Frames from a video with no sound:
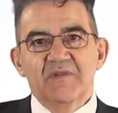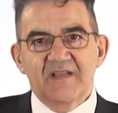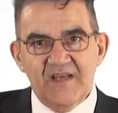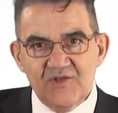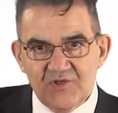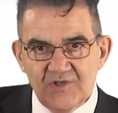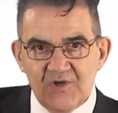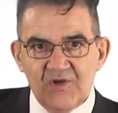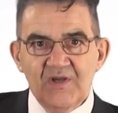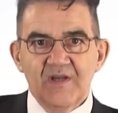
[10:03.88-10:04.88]
immigration
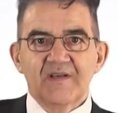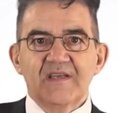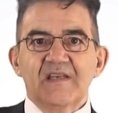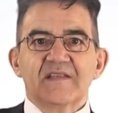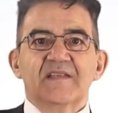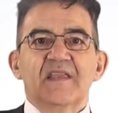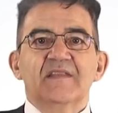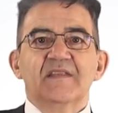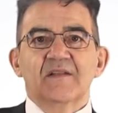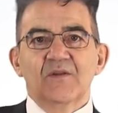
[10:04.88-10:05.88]
law, real
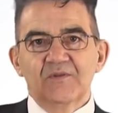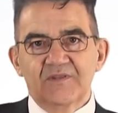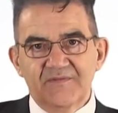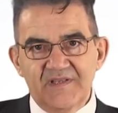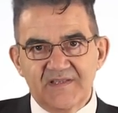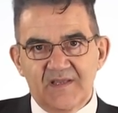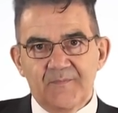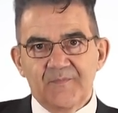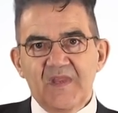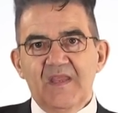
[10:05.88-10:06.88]
estate, and Golden Visa.
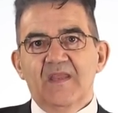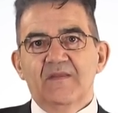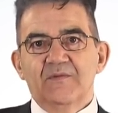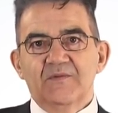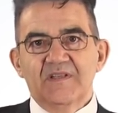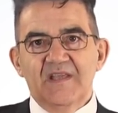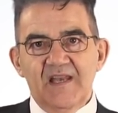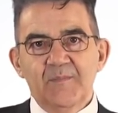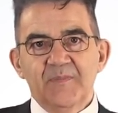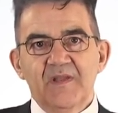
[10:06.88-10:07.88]
If you need
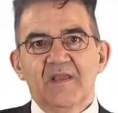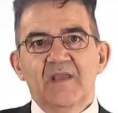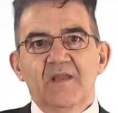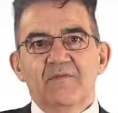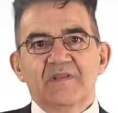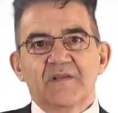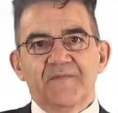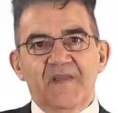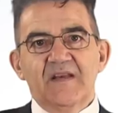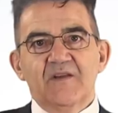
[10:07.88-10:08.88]
help with a
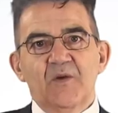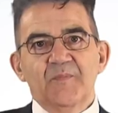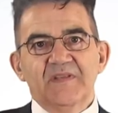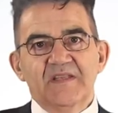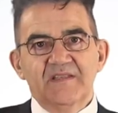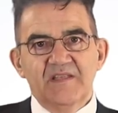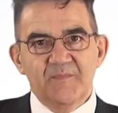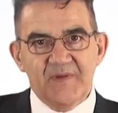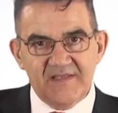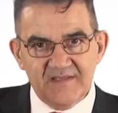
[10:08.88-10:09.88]
fair, competent,
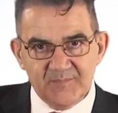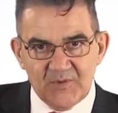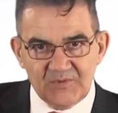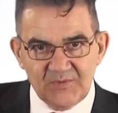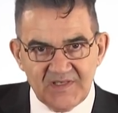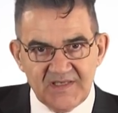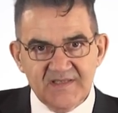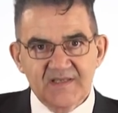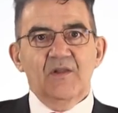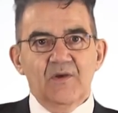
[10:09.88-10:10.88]
independent
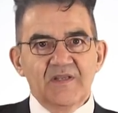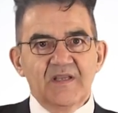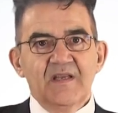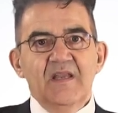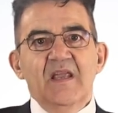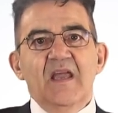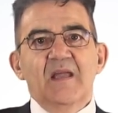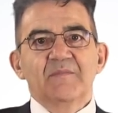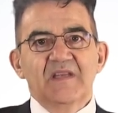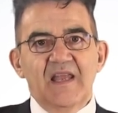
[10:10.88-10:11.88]
Portuguese lawyer,
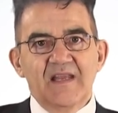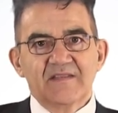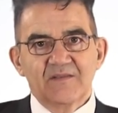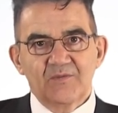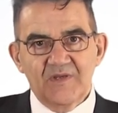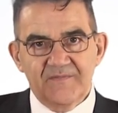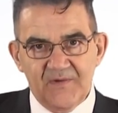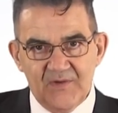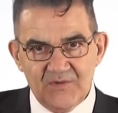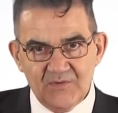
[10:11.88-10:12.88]
I'm delighted to
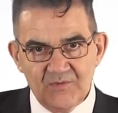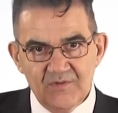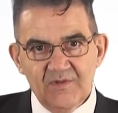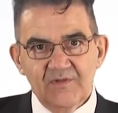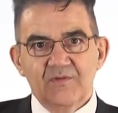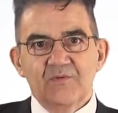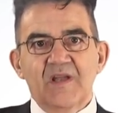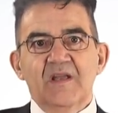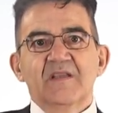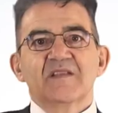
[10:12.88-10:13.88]
refer you to
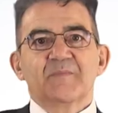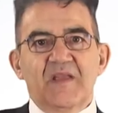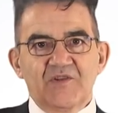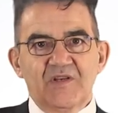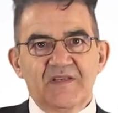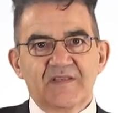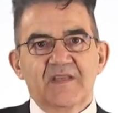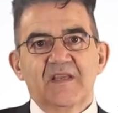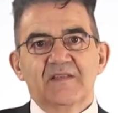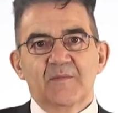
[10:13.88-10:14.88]
a specialist.
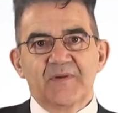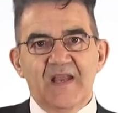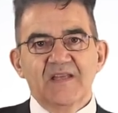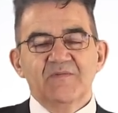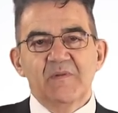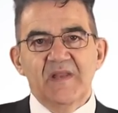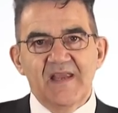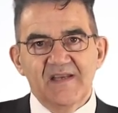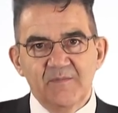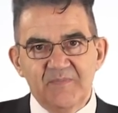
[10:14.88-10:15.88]
The price will
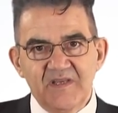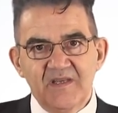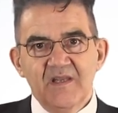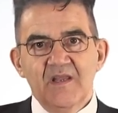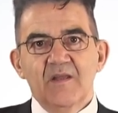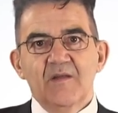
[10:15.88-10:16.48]
likely be